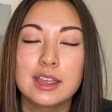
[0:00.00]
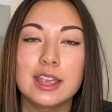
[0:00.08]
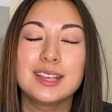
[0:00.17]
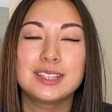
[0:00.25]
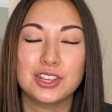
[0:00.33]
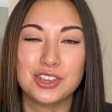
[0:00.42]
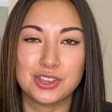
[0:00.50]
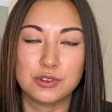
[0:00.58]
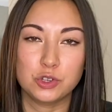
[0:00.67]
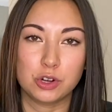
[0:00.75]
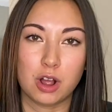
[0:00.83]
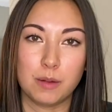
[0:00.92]
is a huge
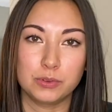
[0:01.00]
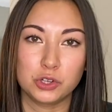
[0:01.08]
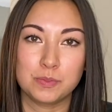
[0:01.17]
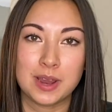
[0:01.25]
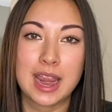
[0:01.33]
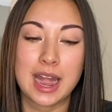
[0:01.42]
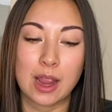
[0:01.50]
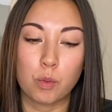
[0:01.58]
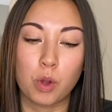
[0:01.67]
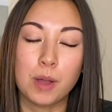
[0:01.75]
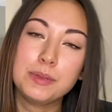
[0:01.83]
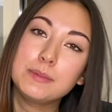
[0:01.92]
accomplishment, and I
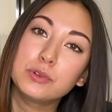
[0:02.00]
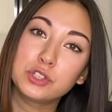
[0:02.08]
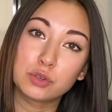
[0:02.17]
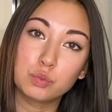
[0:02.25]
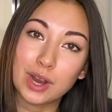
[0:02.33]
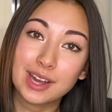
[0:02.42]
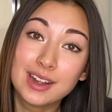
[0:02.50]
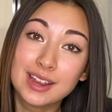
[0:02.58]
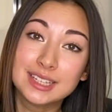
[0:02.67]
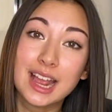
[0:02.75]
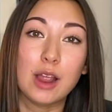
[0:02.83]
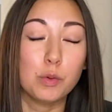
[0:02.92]
want people to recognize
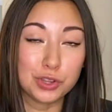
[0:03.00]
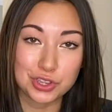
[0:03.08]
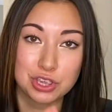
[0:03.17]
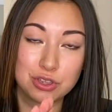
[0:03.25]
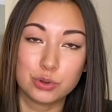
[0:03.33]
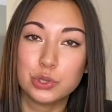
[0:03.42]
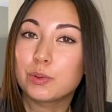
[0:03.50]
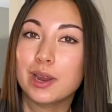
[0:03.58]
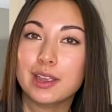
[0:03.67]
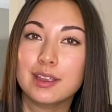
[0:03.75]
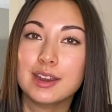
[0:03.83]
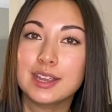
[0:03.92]
that. I want you to
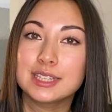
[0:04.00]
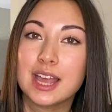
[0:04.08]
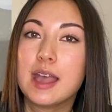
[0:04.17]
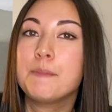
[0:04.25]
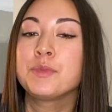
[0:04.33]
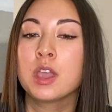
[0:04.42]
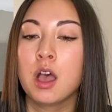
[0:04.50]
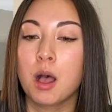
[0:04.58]
recognize that.